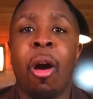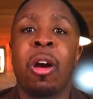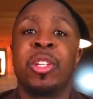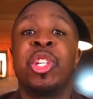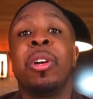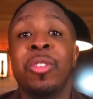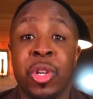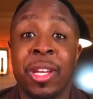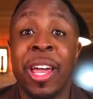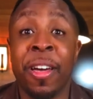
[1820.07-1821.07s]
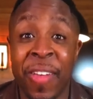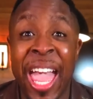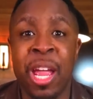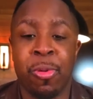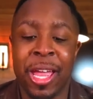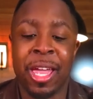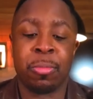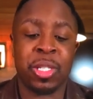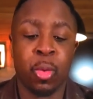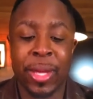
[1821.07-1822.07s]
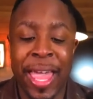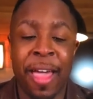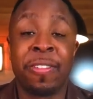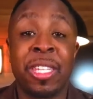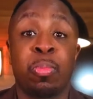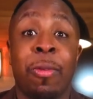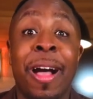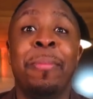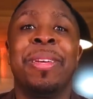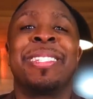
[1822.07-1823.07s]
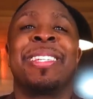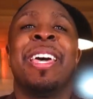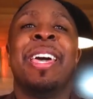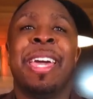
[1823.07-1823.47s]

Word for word: are children of Abraham. So we have his promise.